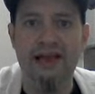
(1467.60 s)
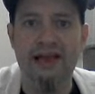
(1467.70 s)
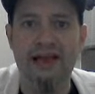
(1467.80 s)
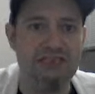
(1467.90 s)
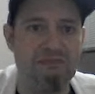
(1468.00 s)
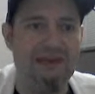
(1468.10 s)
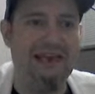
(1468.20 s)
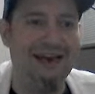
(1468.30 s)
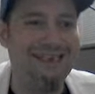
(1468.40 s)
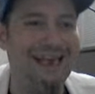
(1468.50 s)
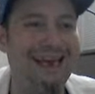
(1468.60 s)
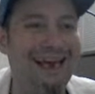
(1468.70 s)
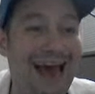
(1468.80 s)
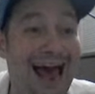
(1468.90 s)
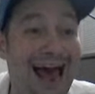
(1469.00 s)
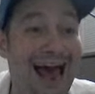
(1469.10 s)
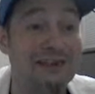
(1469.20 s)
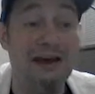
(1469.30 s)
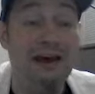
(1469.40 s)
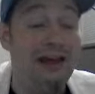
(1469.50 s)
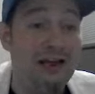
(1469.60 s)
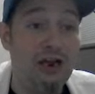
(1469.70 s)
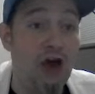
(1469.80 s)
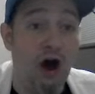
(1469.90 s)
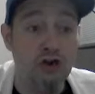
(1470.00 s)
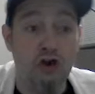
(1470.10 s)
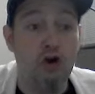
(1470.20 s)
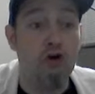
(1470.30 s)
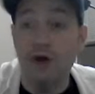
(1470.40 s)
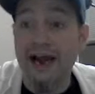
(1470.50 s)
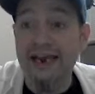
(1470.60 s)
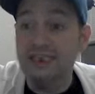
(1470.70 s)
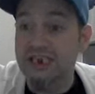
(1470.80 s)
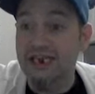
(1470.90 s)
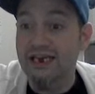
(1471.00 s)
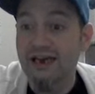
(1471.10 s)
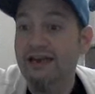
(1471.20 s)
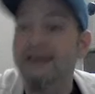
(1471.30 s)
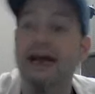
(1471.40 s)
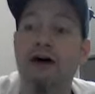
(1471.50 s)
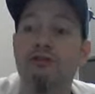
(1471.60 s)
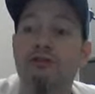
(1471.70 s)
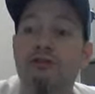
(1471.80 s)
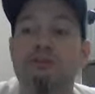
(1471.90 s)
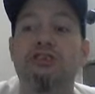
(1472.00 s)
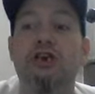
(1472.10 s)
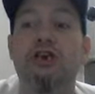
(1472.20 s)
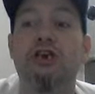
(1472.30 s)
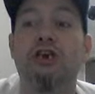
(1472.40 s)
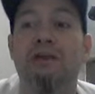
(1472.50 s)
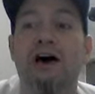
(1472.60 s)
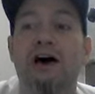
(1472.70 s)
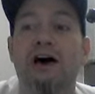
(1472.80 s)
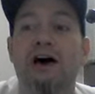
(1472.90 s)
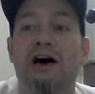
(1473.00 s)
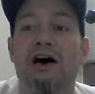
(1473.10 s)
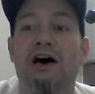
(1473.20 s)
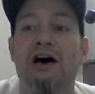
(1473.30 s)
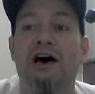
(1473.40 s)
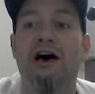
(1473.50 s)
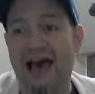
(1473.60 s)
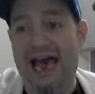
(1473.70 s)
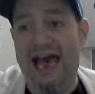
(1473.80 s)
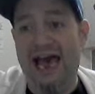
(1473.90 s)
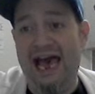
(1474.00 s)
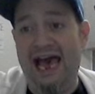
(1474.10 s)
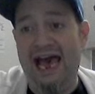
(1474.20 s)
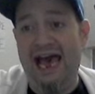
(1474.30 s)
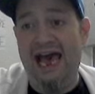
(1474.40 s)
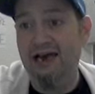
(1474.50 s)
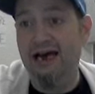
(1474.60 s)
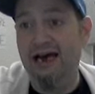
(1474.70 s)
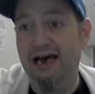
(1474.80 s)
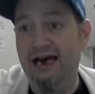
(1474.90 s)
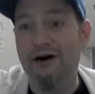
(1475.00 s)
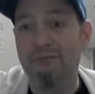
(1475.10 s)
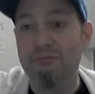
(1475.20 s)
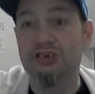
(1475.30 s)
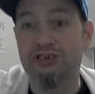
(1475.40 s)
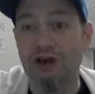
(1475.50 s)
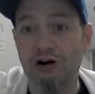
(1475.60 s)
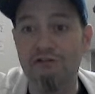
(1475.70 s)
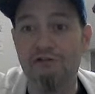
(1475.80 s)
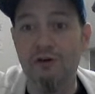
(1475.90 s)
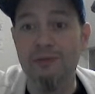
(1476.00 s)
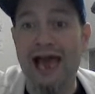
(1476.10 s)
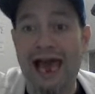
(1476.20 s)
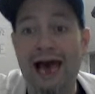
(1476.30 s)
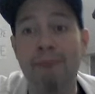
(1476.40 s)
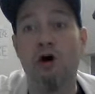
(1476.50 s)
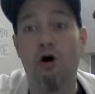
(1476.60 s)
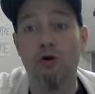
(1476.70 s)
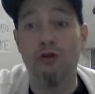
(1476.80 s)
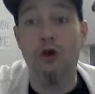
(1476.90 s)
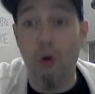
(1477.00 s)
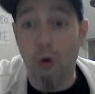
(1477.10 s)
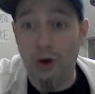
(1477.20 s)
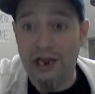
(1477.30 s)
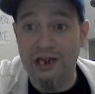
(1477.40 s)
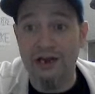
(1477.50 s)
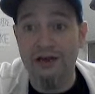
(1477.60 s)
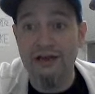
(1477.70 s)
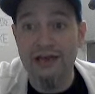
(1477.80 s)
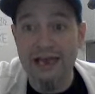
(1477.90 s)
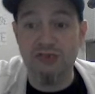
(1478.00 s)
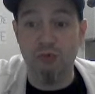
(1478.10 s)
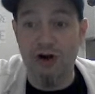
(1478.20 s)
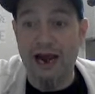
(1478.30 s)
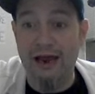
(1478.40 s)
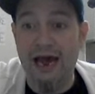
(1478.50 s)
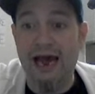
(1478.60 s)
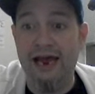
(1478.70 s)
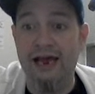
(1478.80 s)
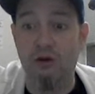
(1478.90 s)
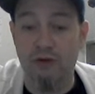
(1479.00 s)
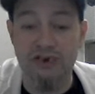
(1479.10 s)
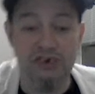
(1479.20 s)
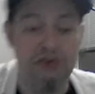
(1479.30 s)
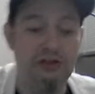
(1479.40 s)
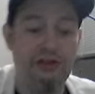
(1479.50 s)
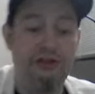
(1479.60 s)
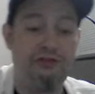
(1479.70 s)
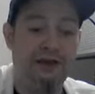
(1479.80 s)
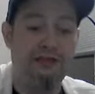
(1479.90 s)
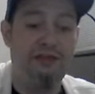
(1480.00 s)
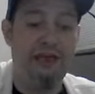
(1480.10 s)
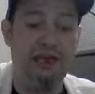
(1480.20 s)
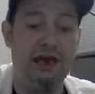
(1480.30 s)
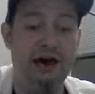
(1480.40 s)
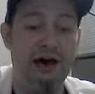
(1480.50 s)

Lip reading: is because it has gone crazy. Now, this was a crypto that started from an app called Coin, is where I originally think the